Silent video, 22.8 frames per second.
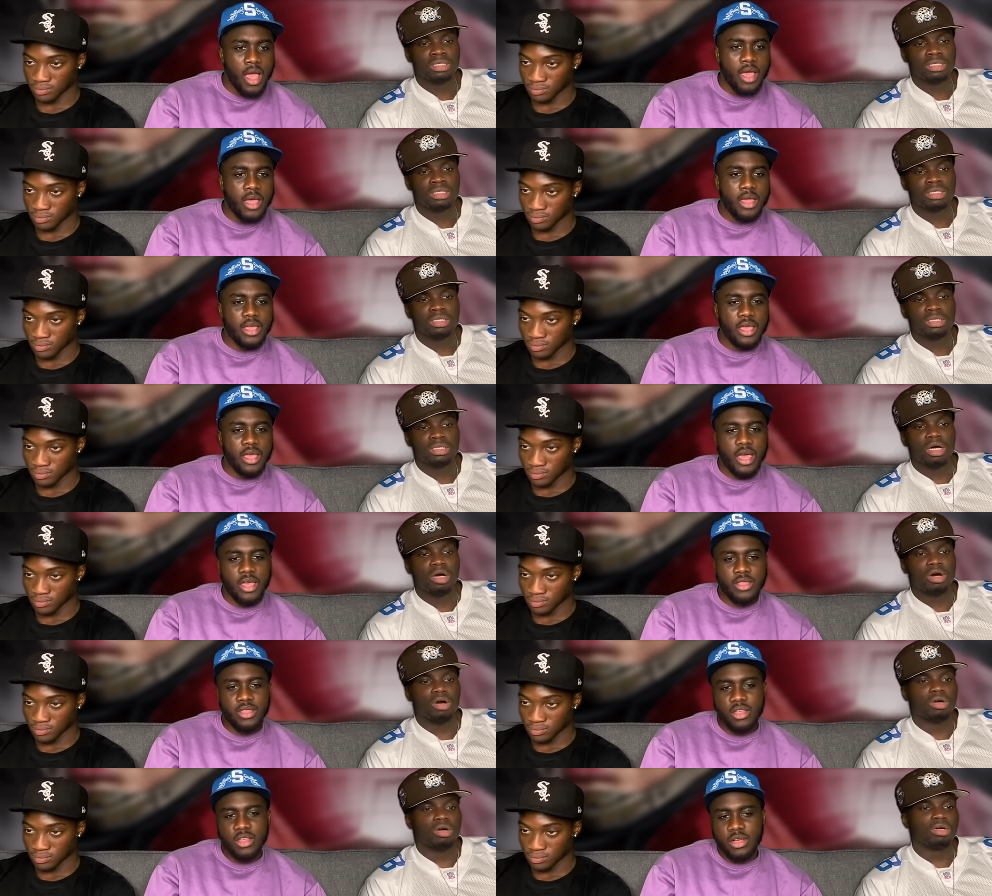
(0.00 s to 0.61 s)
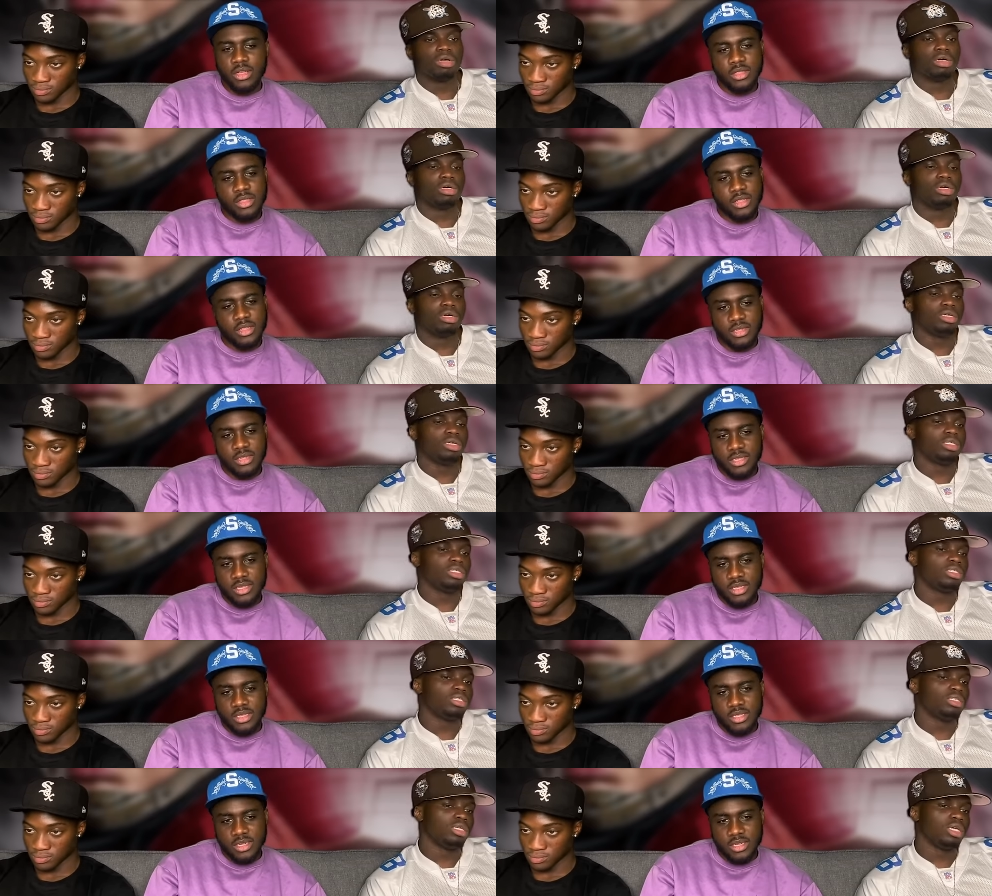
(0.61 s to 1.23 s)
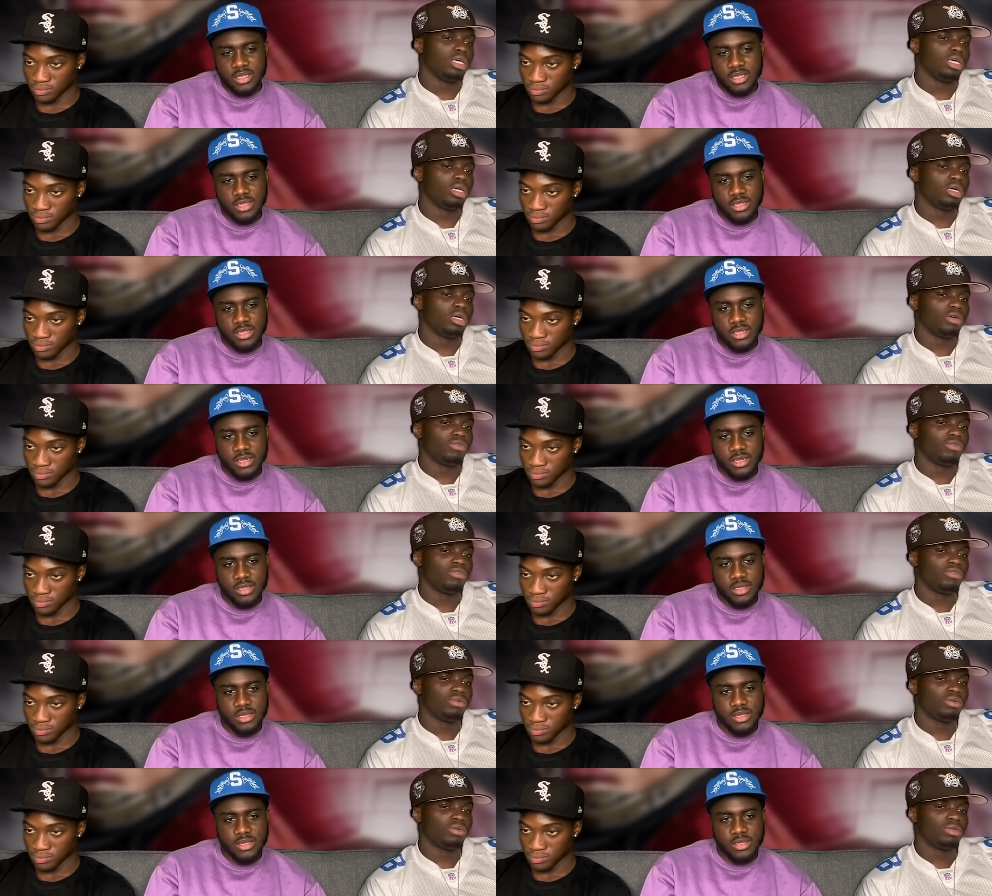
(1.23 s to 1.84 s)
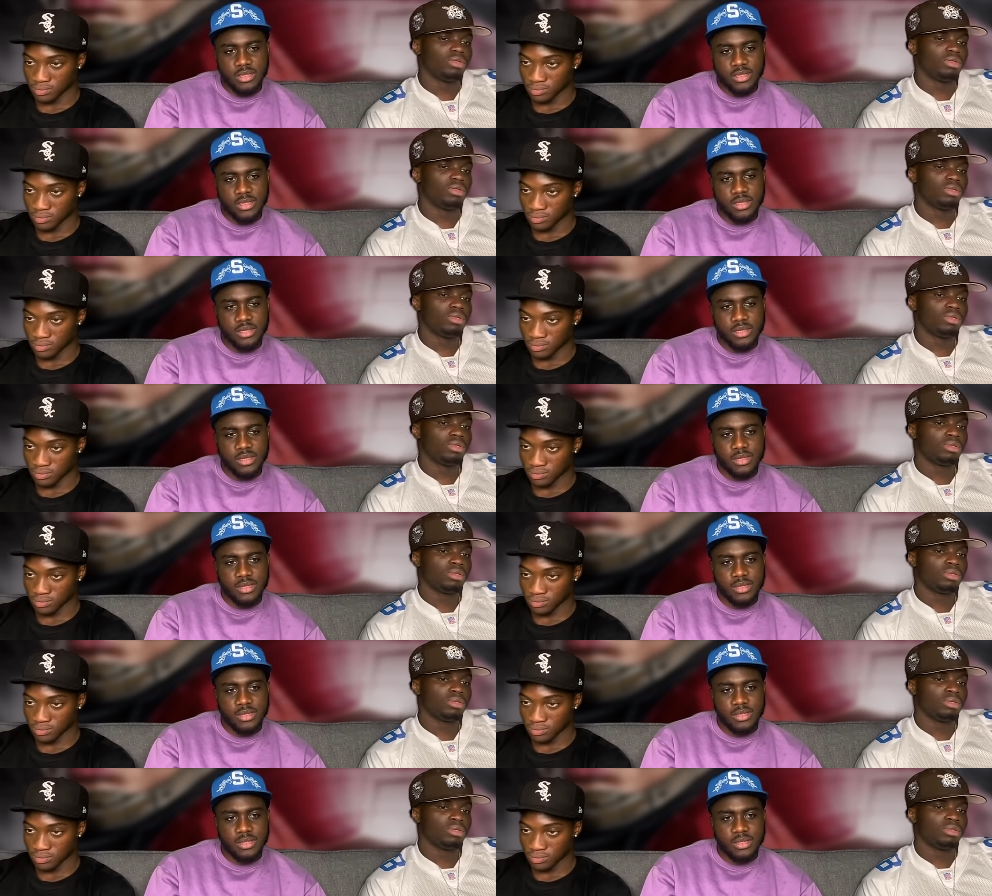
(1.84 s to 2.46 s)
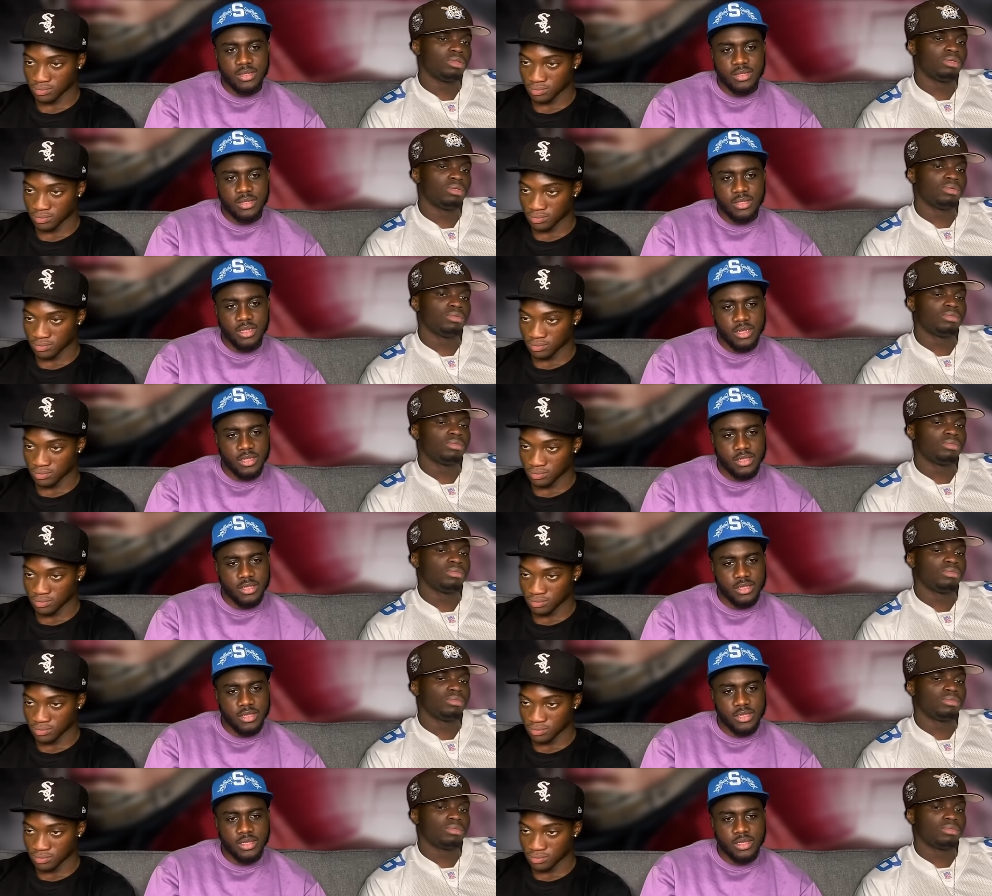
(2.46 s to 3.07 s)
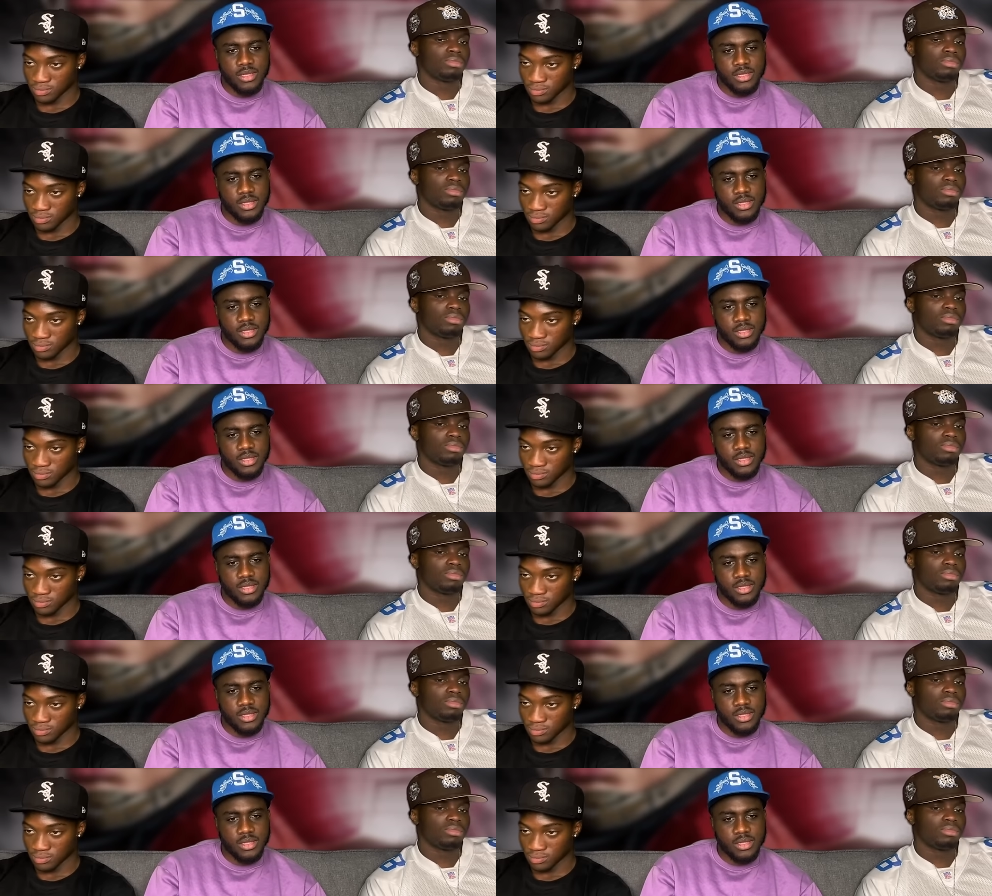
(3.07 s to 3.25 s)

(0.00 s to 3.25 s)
Speaker 1: Yeah, oh, not nuts, nuts, yeah. nuts, nuts, nuts.